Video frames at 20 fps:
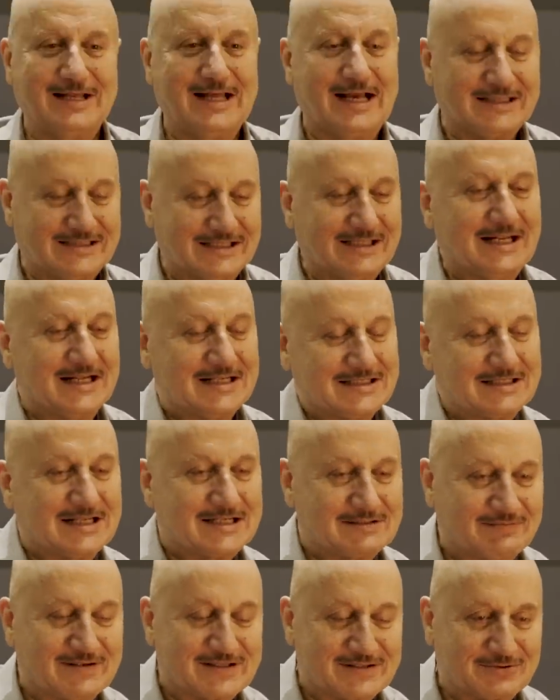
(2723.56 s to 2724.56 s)
I think yes,
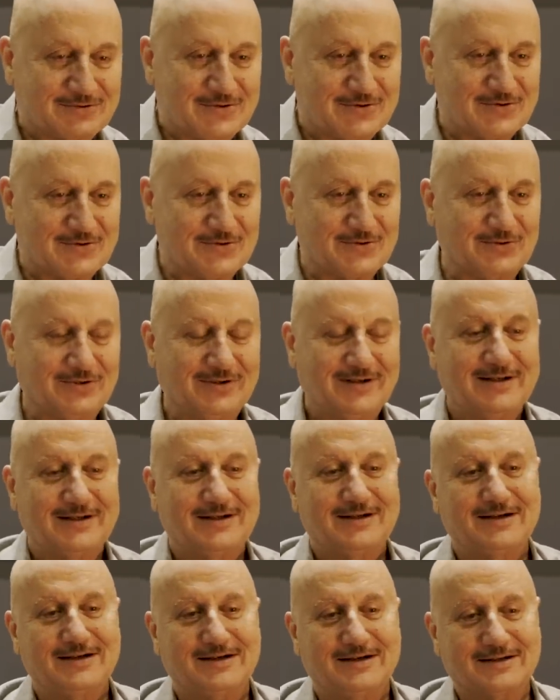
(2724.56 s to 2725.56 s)
this was good.